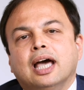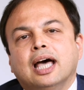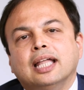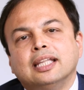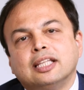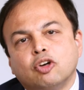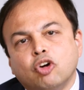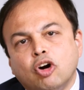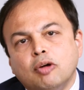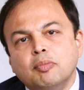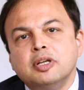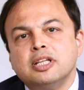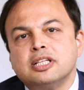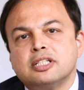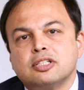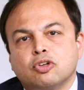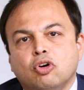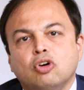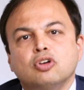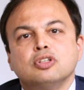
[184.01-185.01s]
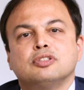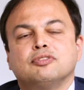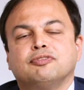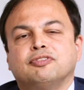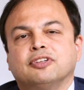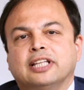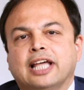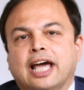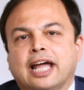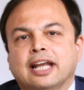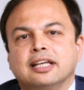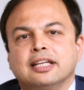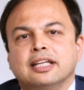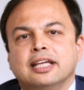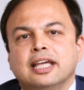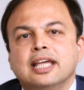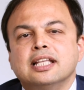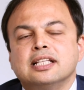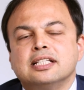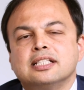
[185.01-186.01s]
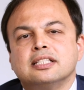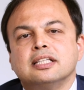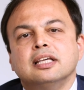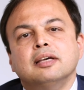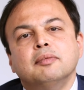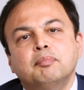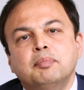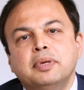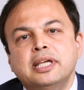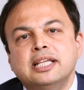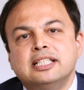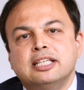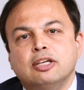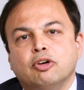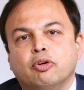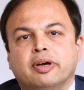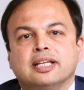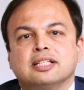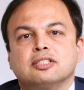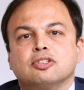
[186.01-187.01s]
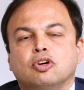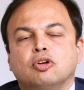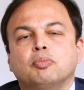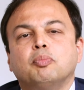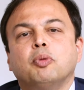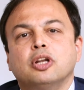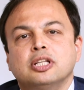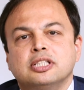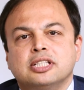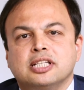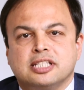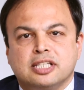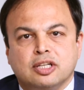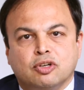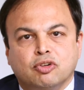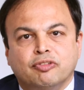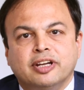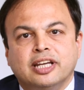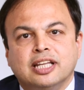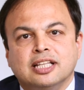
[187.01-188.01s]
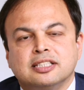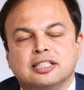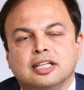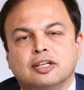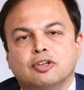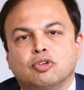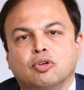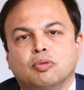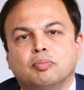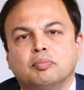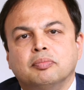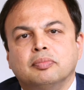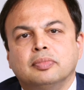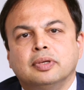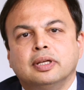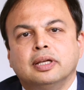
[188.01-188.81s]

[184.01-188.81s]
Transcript: And the commonest cause for that is PCOS, or polycystic ovarian syndrome.